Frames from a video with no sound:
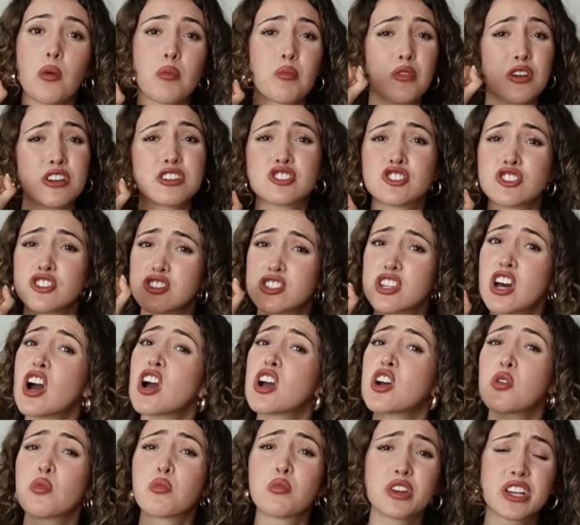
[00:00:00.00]
Brush your
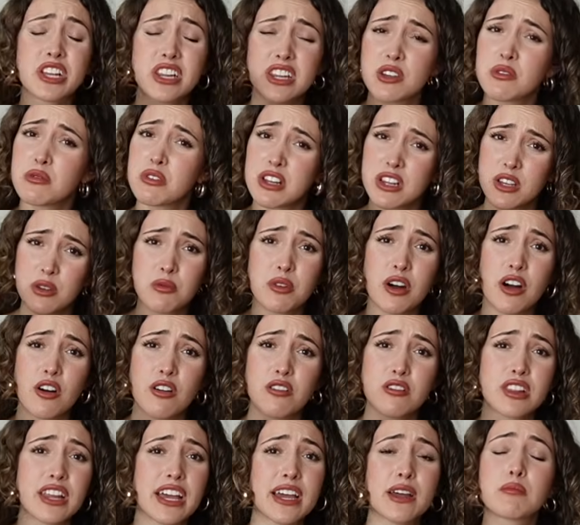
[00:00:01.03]
tongue really, really
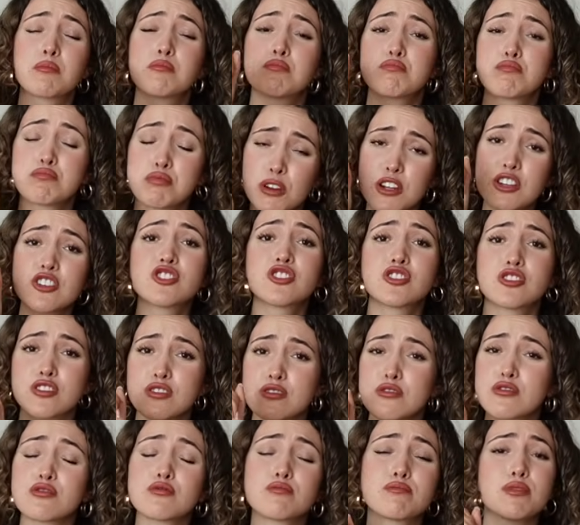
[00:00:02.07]
well. Brush
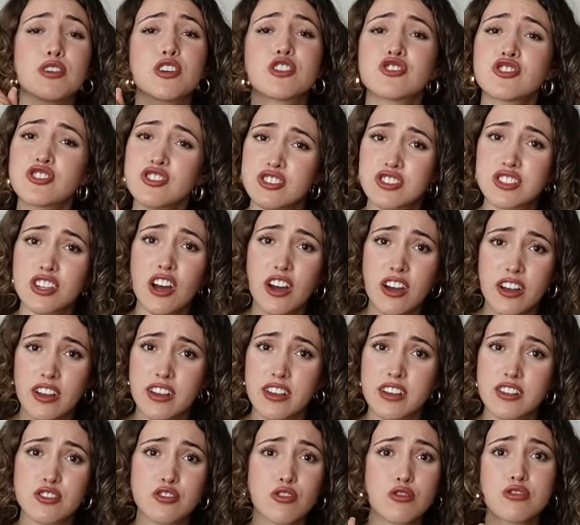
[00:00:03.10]
your
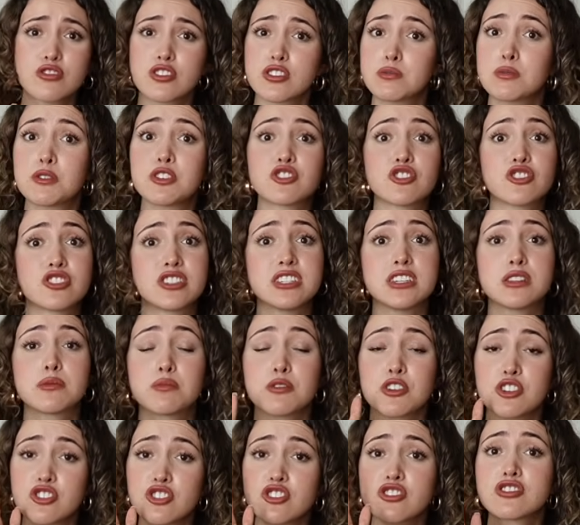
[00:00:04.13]
tongue. Don't just brush your teeth.
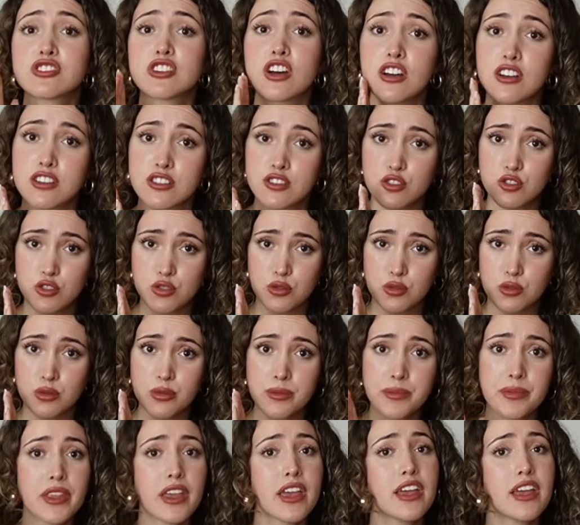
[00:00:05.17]
Brush your tongue too.